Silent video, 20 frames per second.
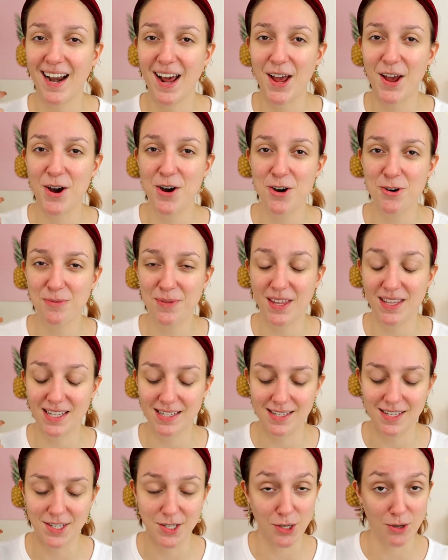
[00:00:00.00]
I hope that
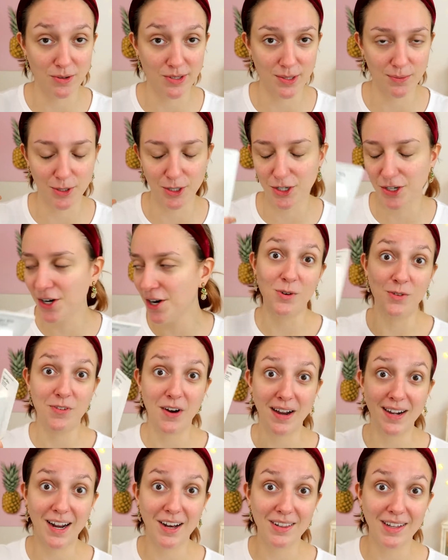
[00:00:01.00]
this is usable. We'll
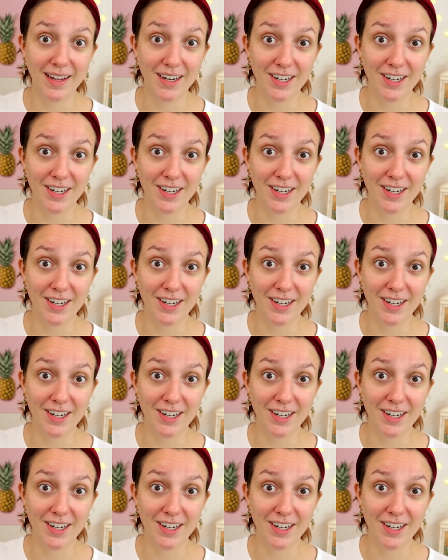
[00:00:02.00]
find out